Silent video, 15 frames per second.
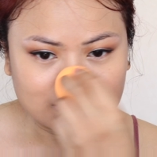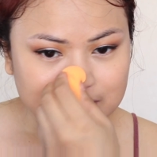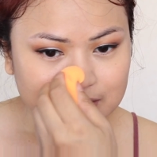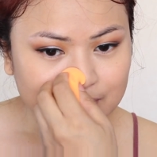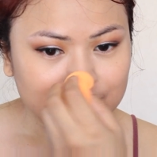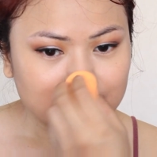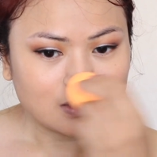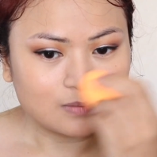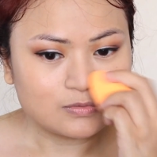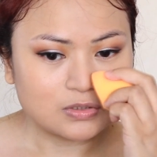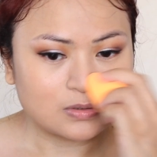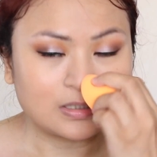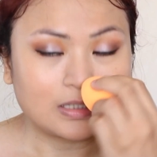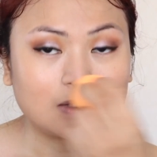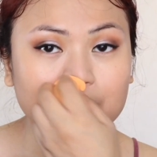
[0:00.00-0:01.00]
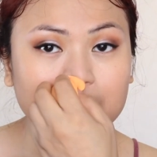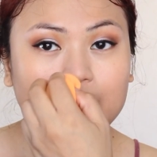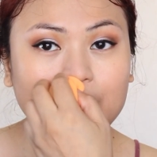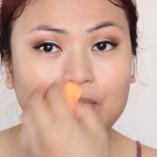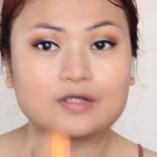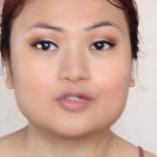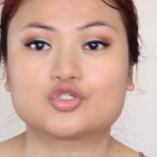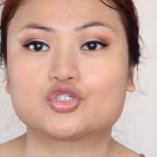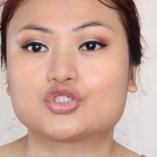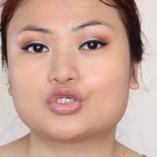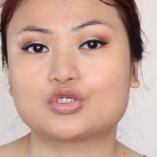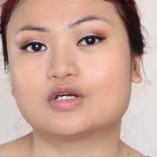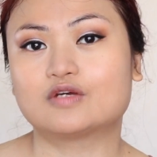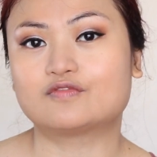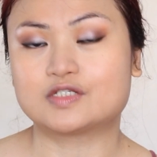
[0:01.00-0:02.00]
sometimes you're not really quite
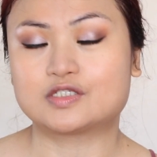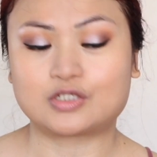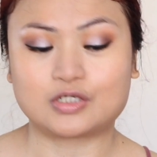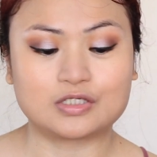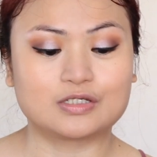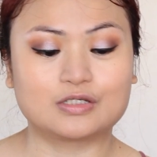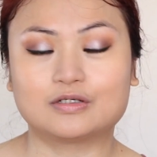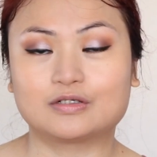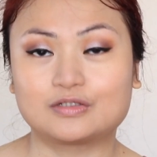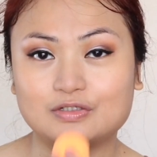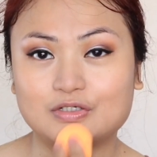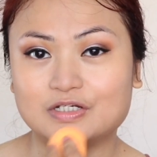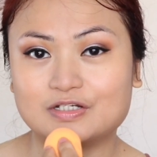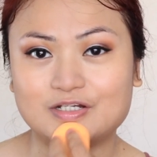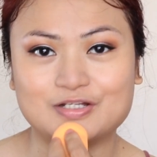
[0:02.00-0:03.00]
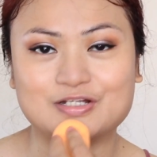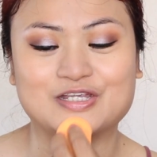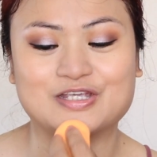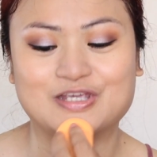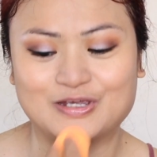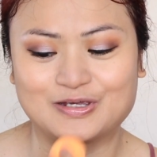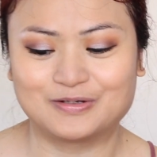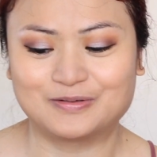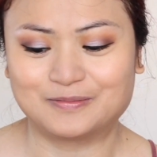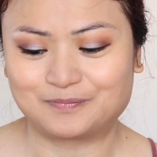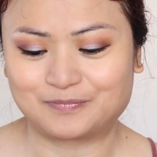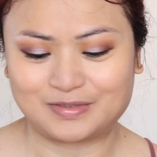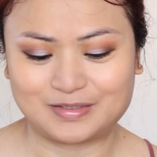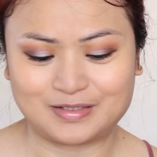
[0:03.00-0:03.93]
sure if it's gonna look good on you.